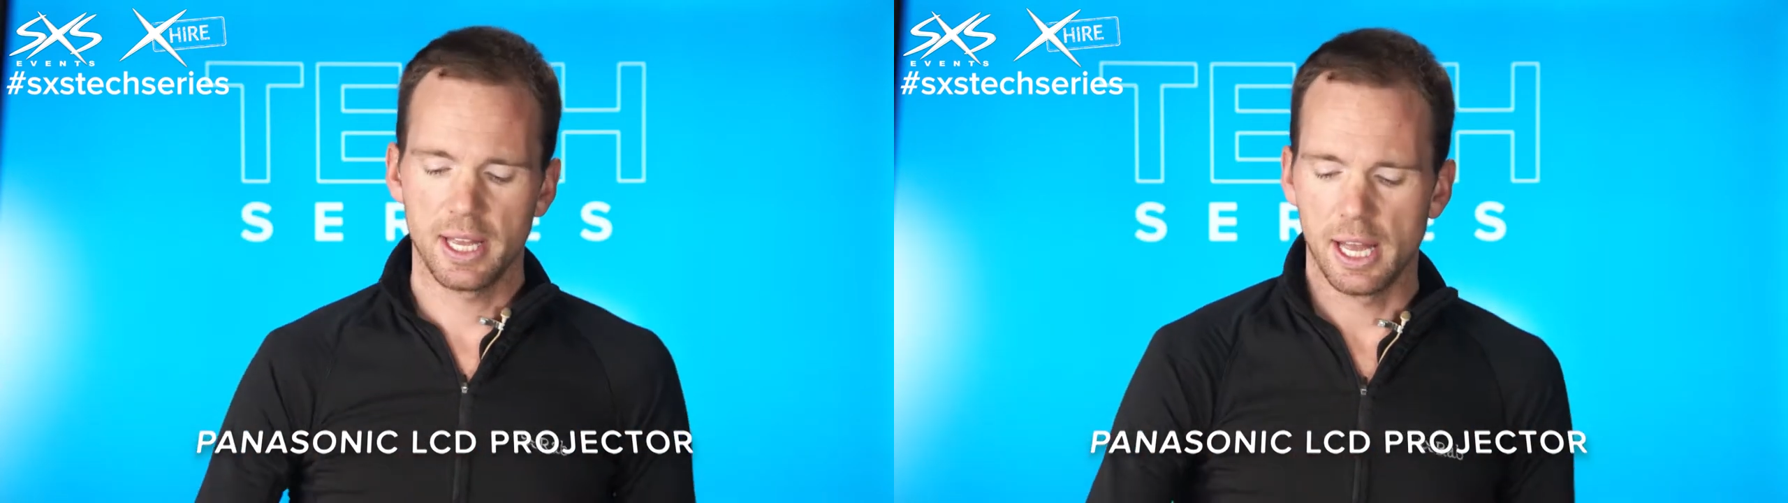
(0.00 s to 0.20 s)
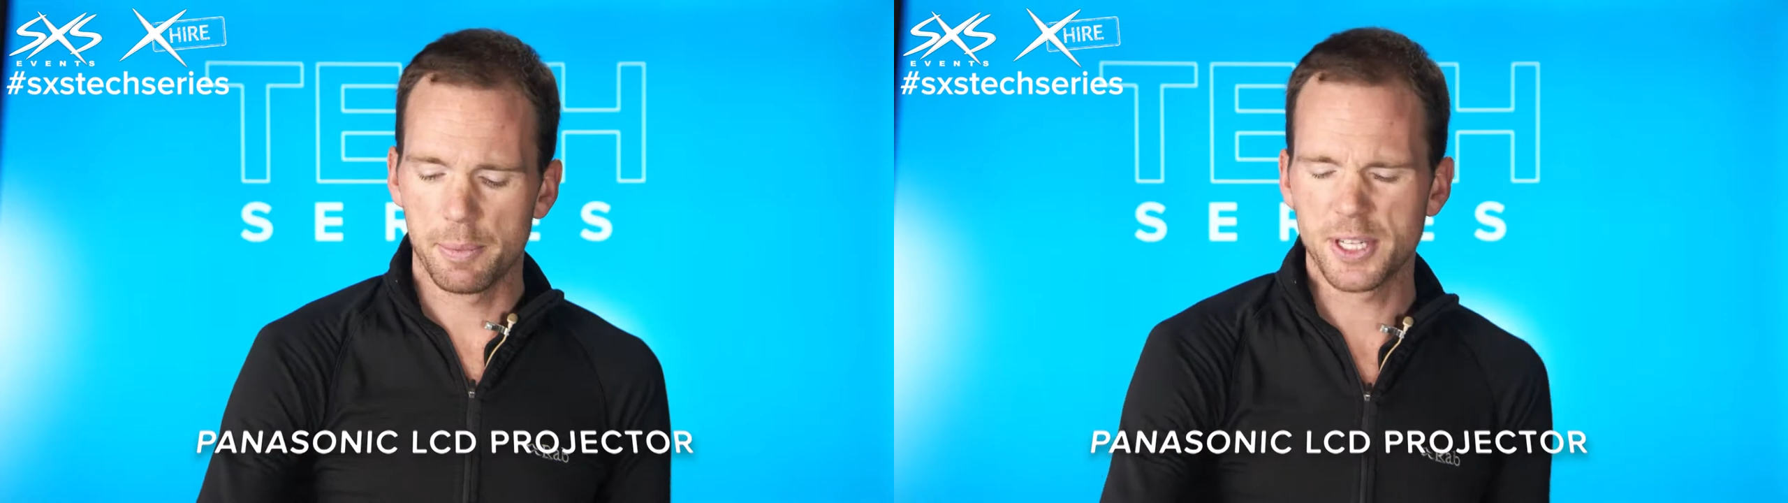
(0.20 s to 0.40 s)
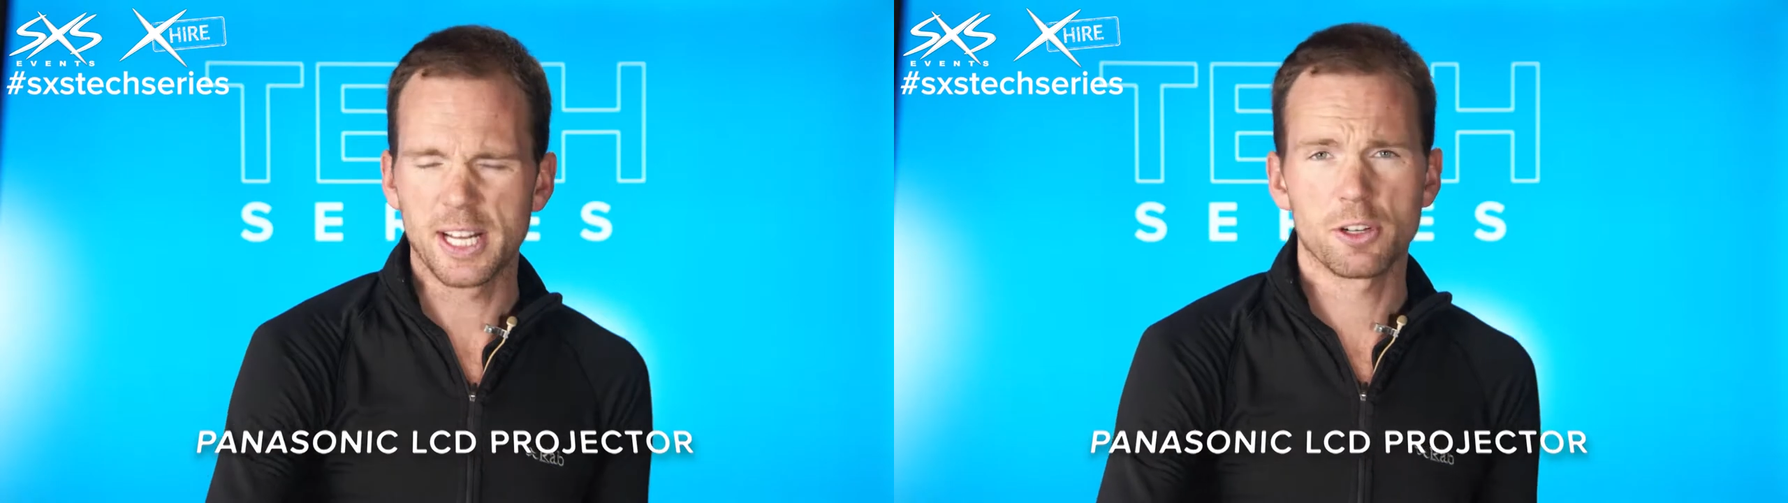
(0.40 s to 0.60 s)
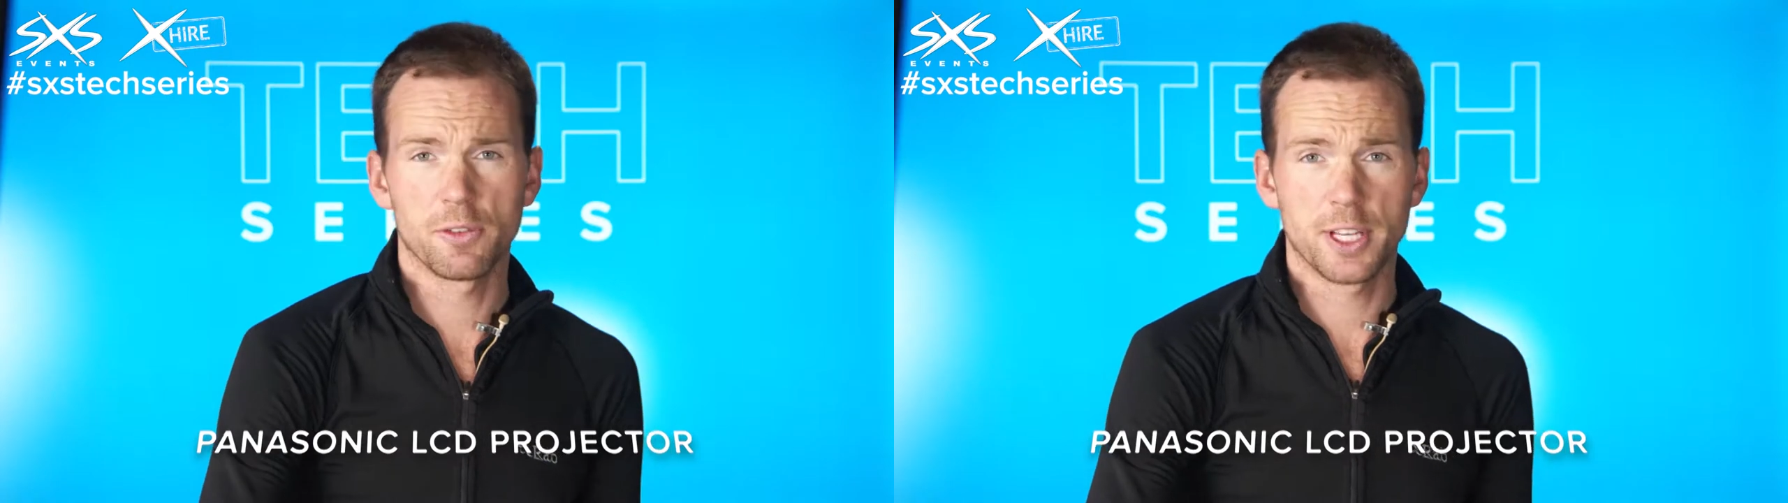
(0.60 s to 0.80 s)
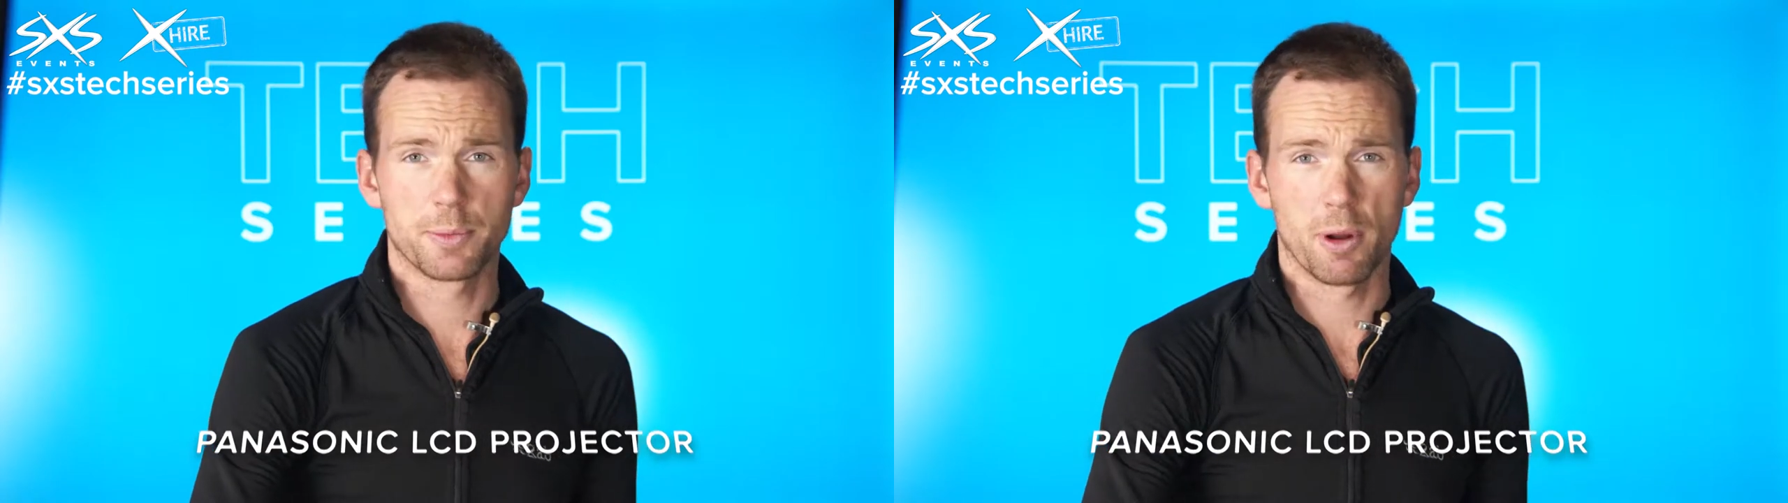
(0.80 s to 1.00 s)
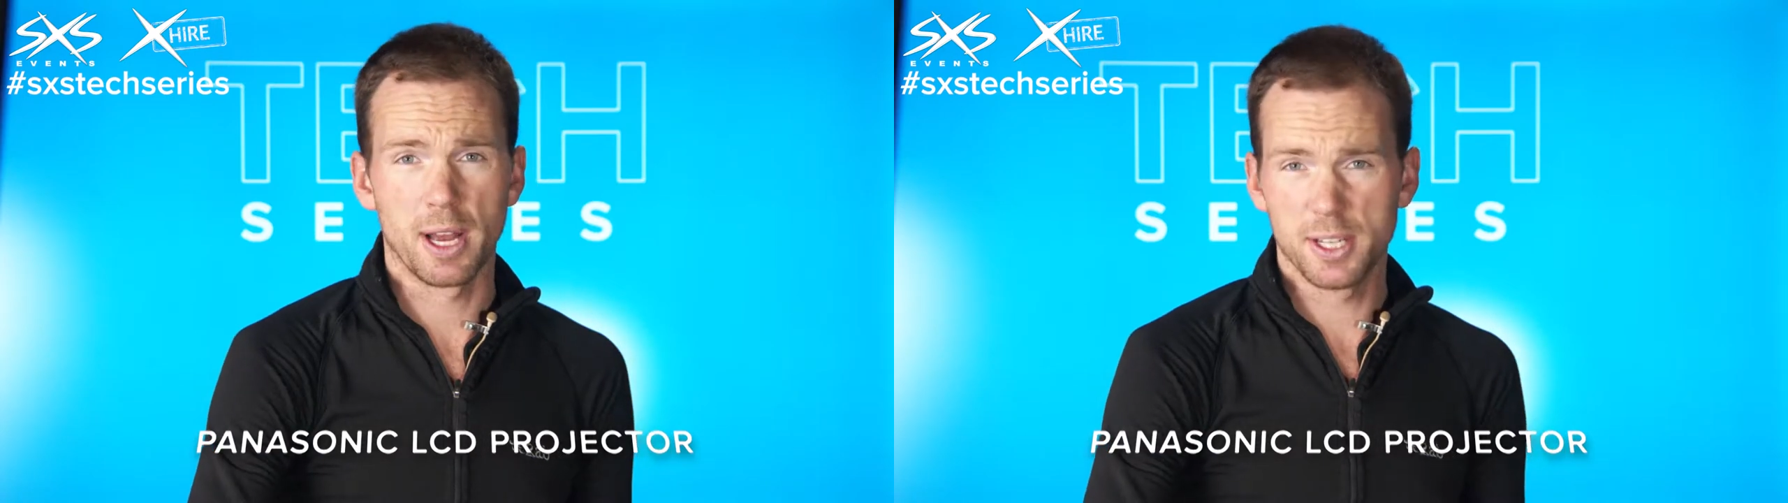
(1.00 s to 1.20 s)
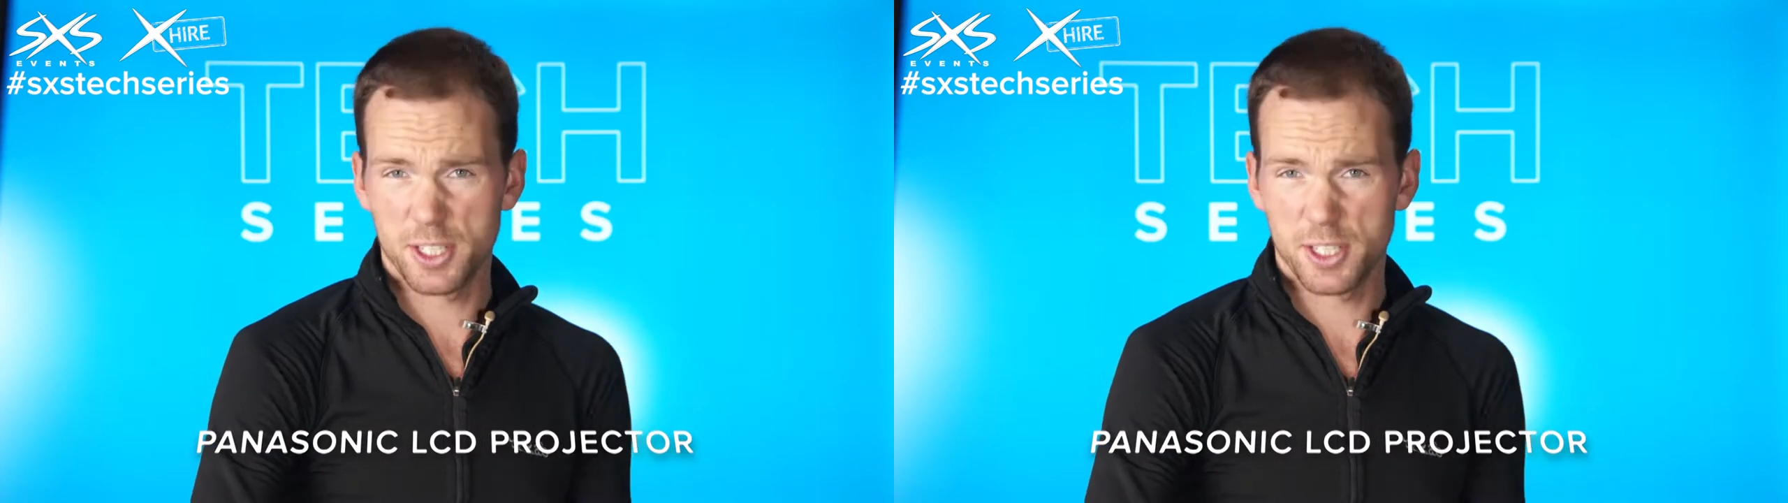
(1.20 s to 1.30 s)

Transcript: A projector of this brightness,